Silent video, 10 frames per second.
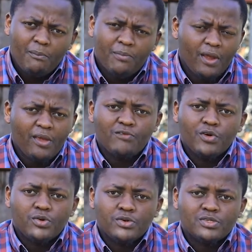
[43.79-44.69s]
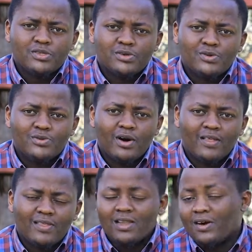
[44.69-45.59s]
Pray for those who
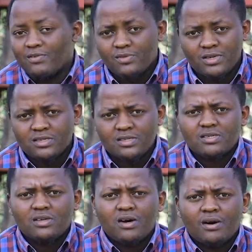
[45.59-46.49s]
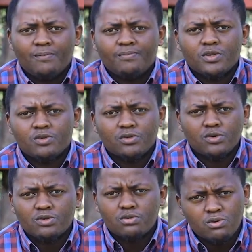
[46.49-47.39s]
are the loved ones to
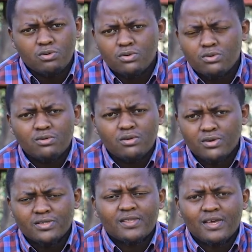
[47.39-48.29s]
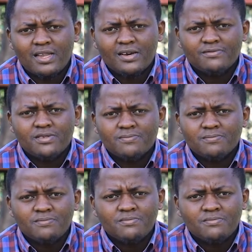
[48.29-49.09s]
those who lost their lives.